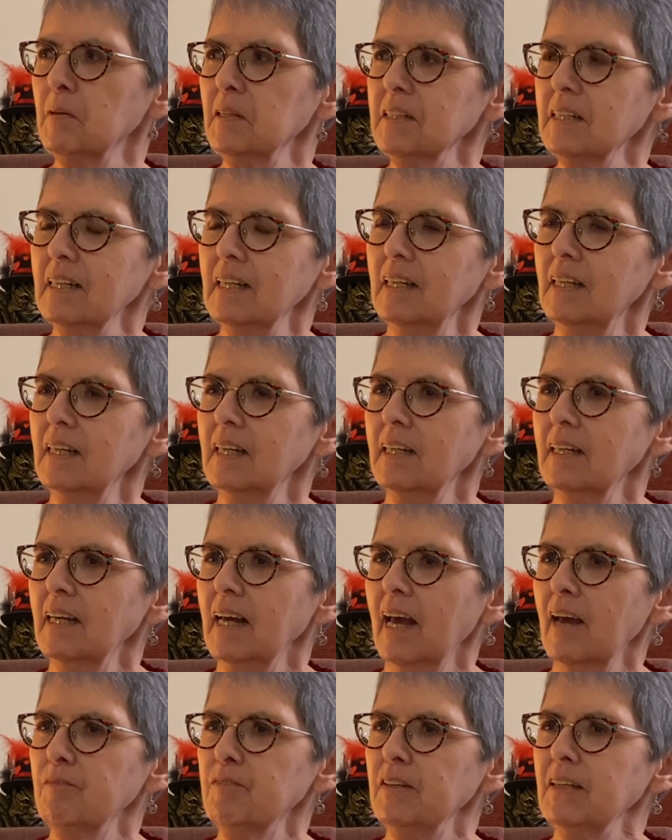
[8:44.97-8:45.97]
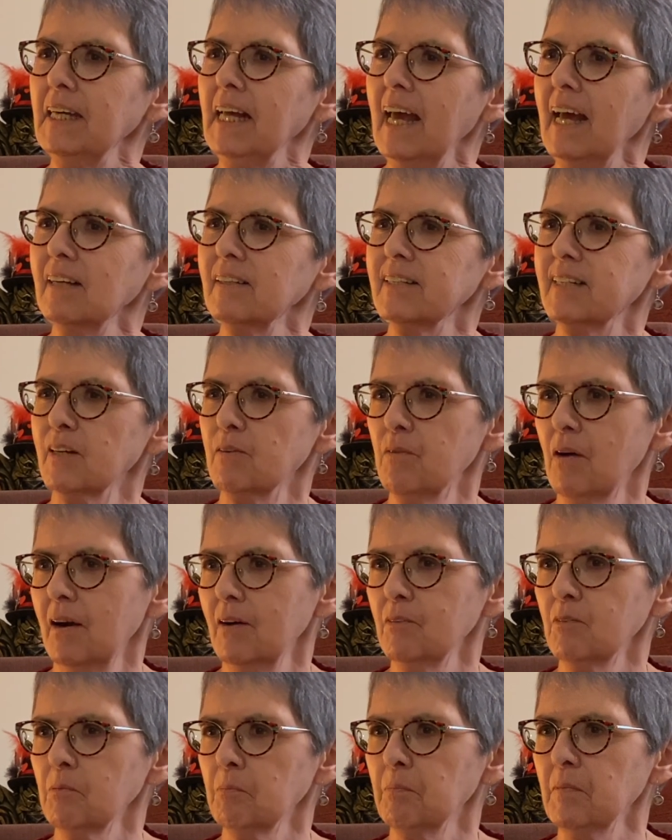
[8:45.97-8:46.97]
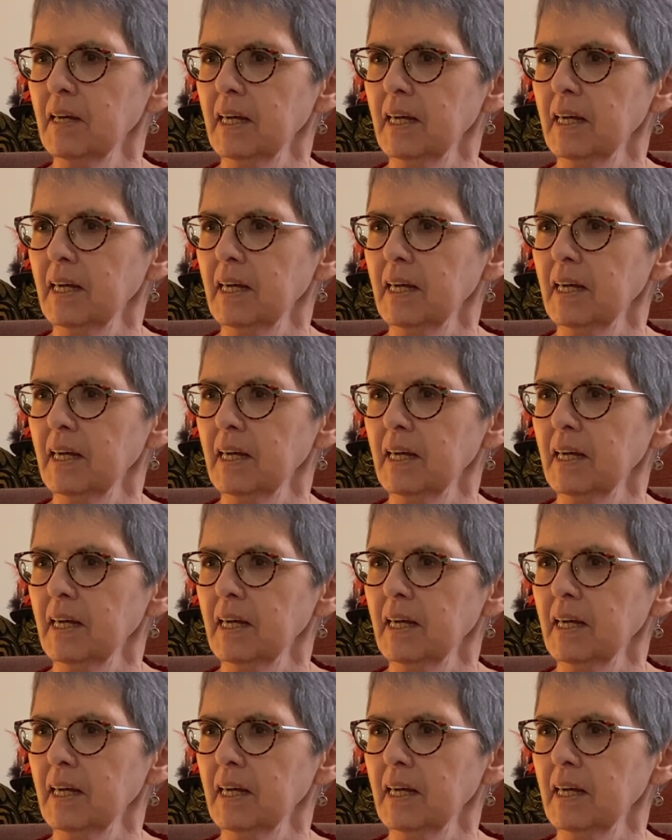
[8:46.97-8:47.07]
But everything else around